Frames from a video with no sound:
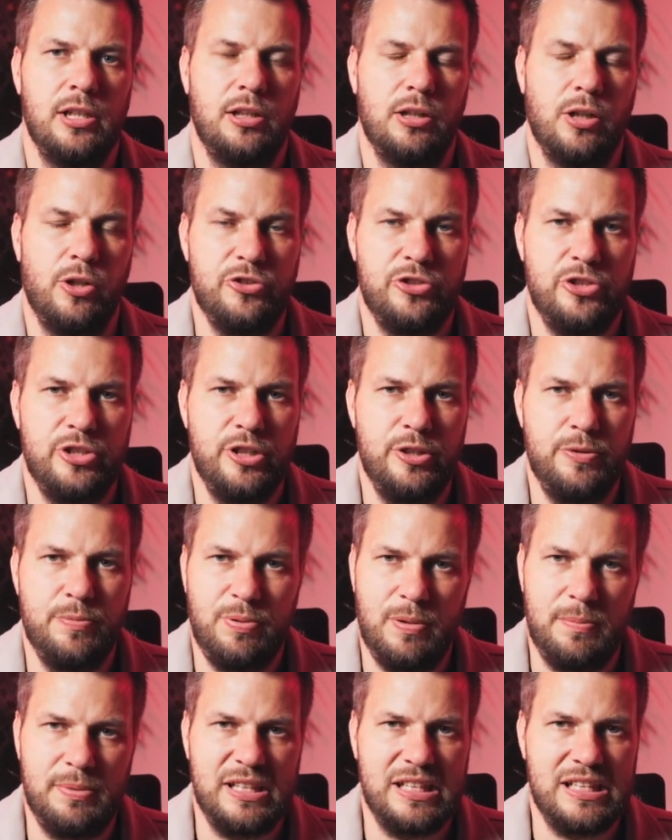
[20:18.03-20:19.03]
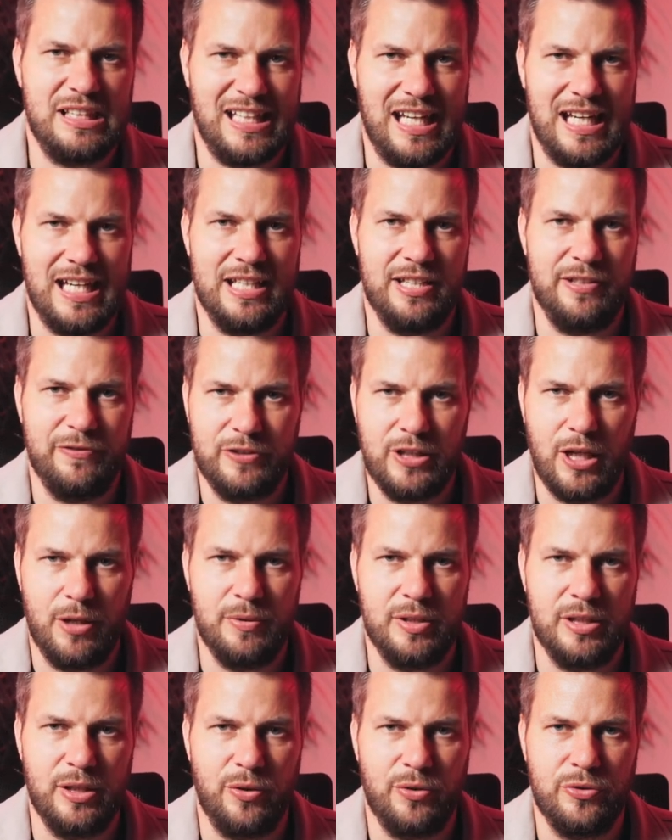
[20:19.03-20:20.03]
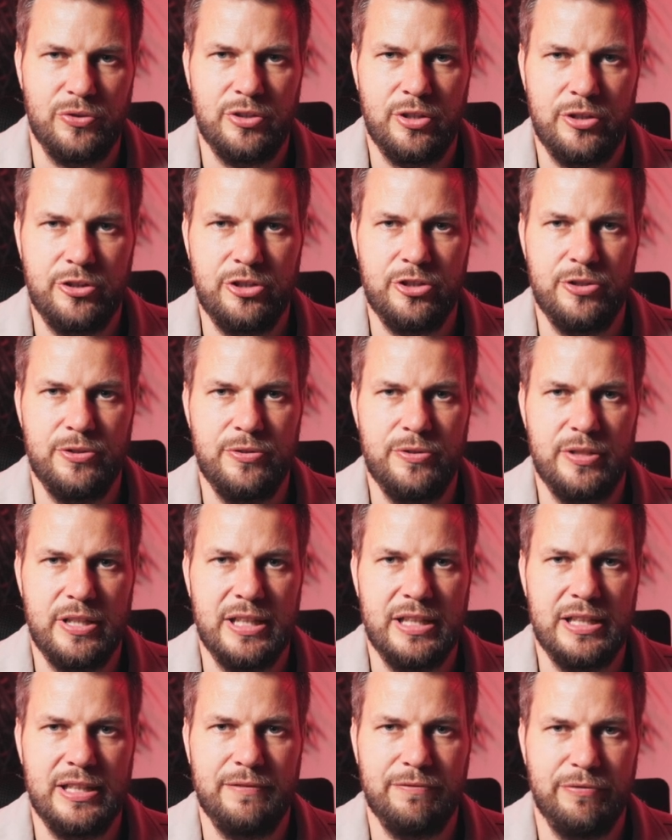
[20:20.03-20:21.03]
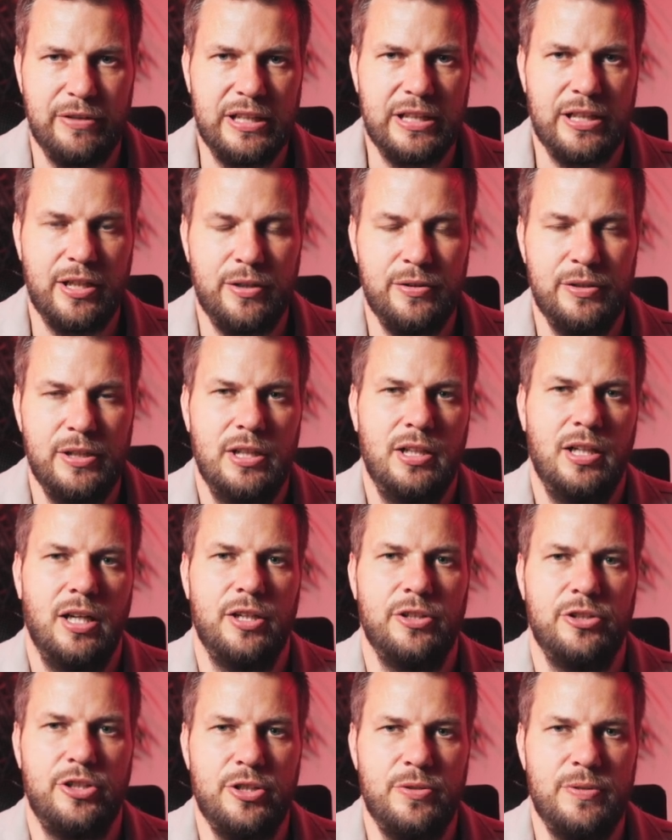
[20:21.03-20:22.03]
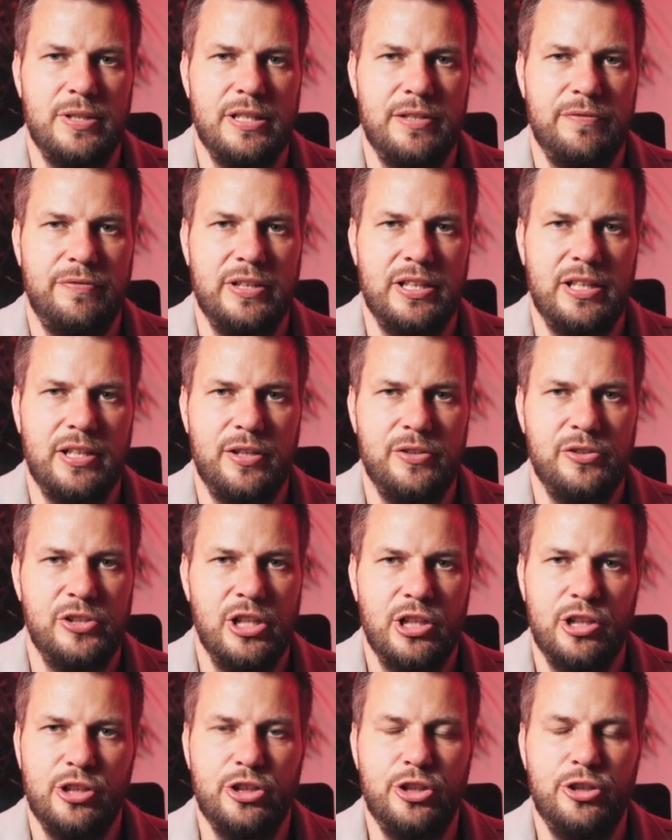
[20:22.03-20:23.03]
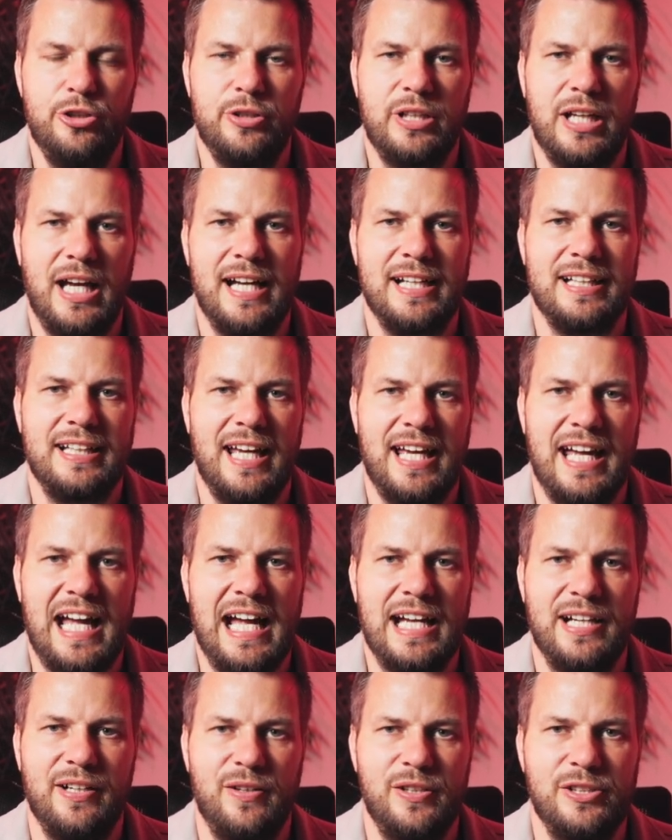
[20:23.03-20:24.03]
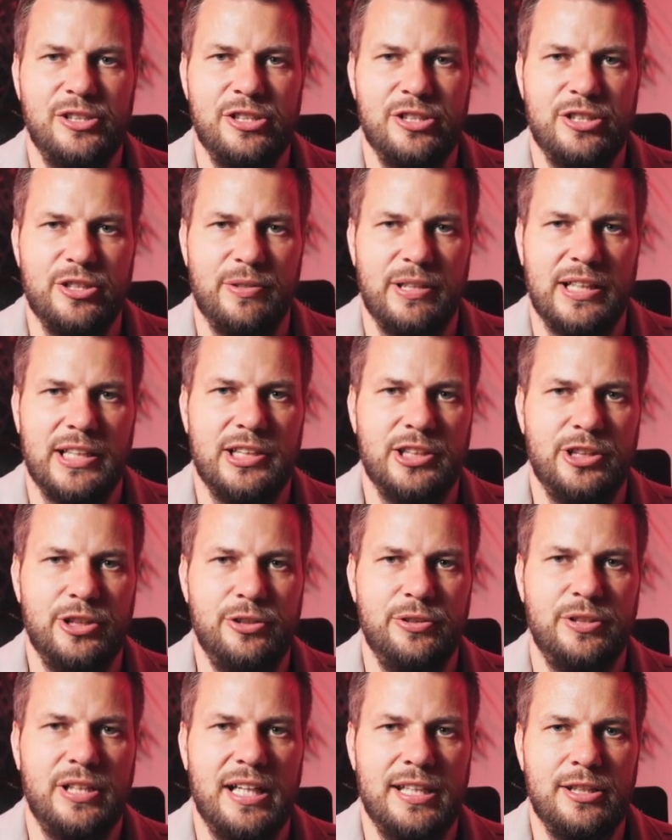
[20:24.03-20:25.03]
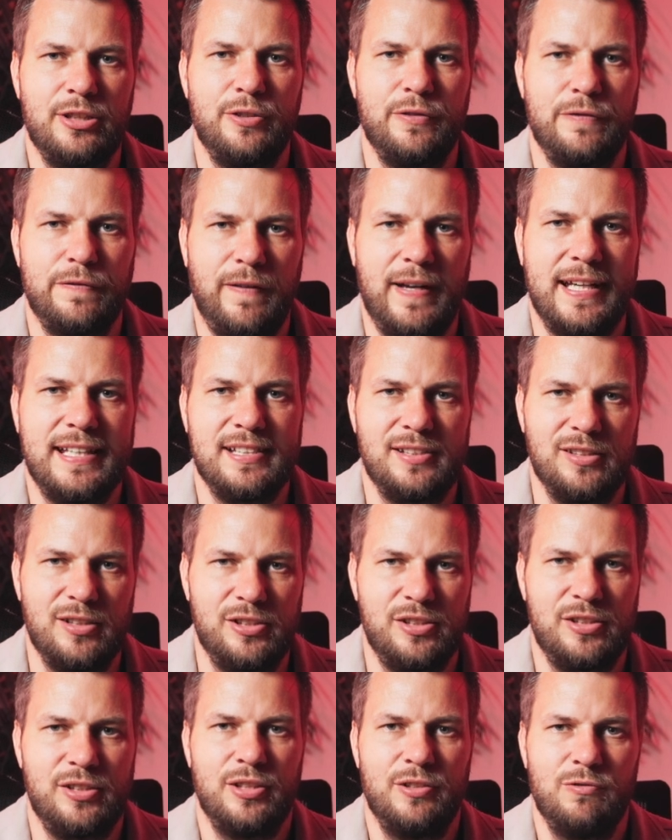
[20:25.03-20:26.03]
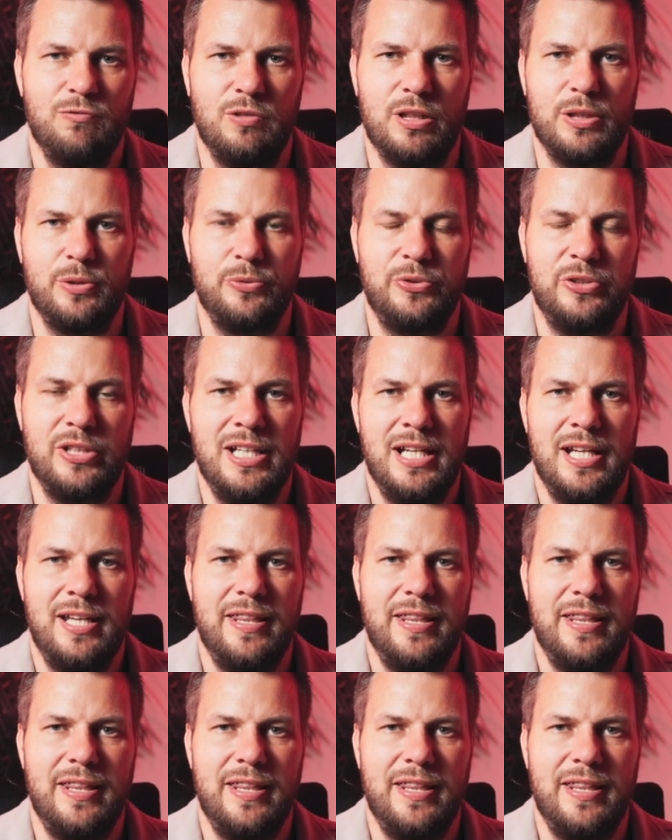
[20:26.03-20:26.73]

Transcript: Lots of you are probably scared of going on to the video and doing the videos. You can get AI to do it. You can do faceless reels.